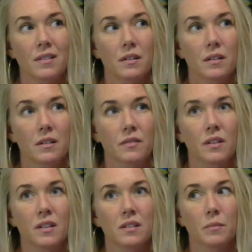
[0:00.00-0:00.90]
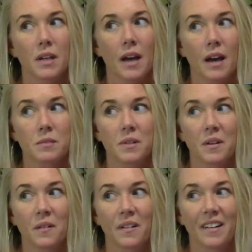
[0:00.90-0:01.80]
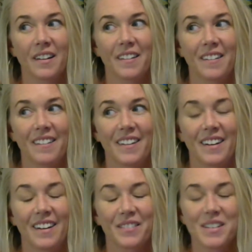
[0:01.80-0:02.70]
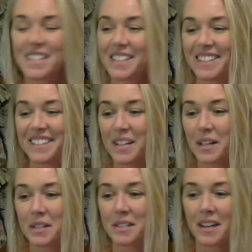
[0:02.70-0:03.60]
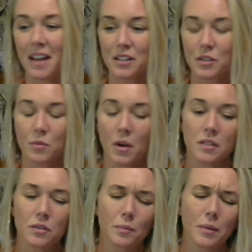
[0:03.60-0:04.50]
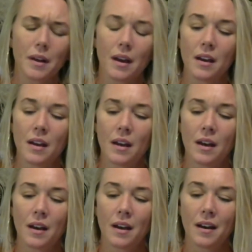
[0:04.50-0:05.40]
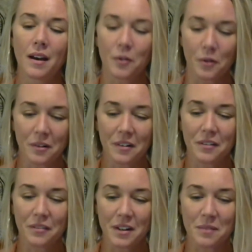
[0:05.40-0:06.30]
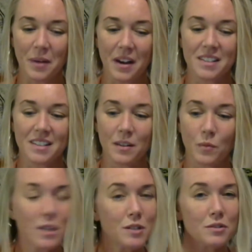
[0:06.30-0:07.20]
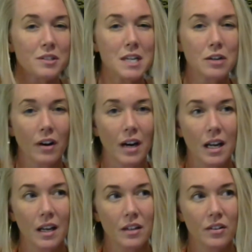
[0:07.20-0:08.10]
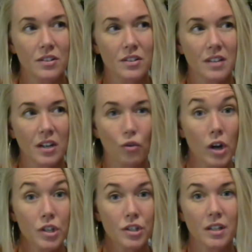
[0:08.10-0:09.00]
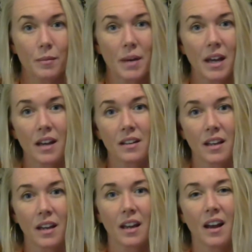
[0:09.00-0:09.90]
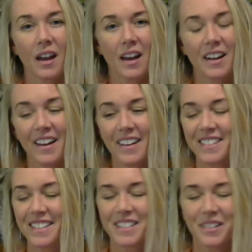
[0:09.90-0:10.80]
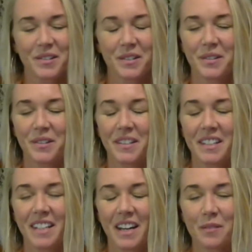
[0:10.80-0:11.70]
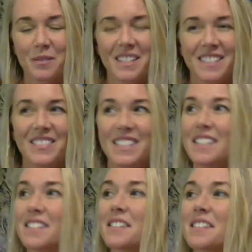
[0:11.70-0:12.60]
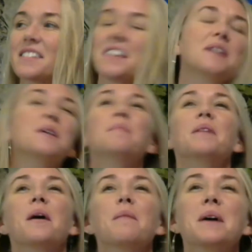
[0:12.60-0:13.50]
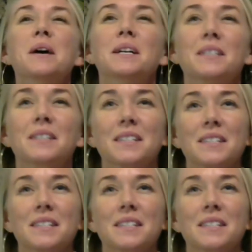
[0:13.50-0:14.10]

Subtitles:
it's funny, somebody asked me not long ago, recently, and then today I actually responded to it, but a friend of mine said, "What is your secret? You're just like crushing it, man." Like, and it's so cool, and I hope she even sees this, but just because